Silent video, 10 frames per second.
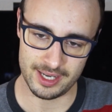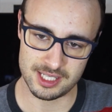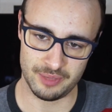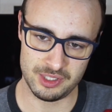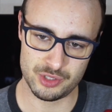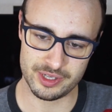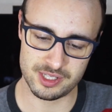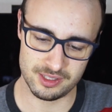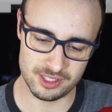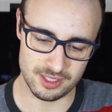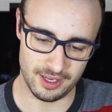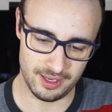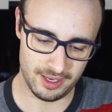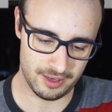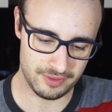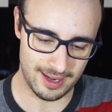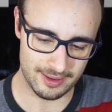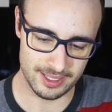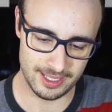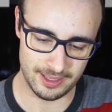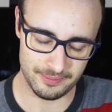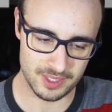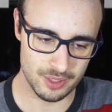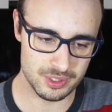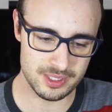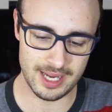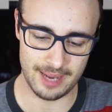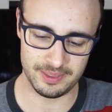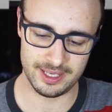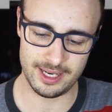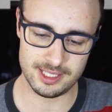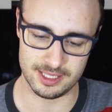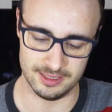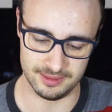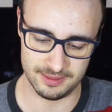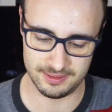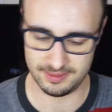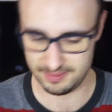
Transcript: some instructions of how to use the application